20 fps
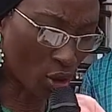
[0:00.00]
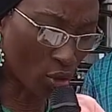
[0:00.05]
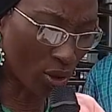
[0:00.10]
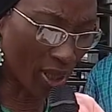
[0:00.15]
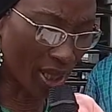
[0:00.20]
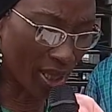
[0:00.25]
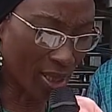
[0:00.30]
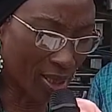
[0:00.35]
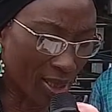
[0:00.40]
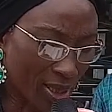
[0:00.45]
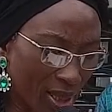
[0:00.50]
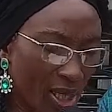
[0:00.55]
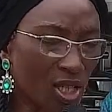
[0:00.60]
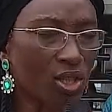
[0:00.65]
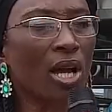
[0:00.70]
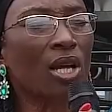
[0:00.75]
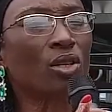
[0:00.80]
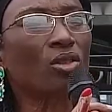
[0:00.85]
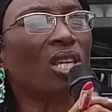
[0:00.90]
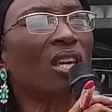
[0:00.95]
to this, it's
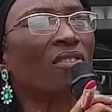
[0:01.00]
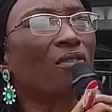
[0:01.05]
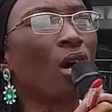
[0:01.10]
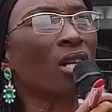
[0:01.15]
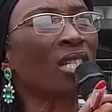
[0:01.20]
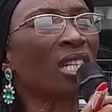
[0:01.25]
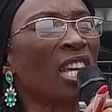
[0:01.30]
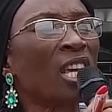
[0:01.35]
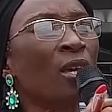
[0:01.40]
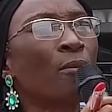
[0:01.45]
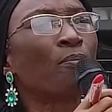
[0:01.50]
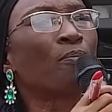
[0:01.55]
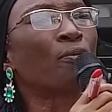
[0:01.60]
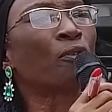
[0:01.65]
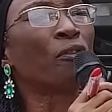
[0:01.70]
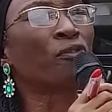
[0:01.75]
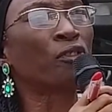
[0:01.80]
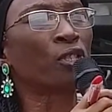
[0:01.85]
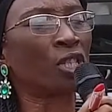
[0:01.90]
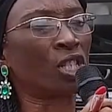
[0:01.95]
going to give us
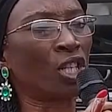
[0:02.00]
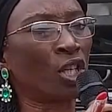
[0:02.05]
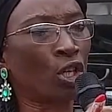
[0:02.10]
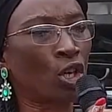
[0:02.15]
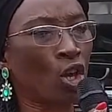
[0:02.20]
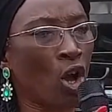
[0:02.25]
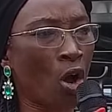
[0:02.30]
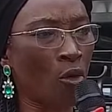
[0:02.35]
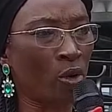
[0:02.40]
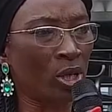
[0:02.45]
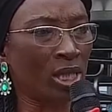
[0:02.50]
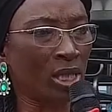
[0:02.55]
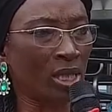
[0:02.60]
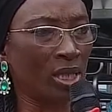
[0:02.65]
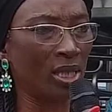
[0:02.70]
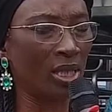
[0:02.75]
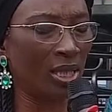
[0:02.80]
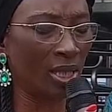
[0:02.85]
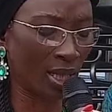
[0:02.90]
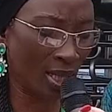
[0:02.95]
improved security,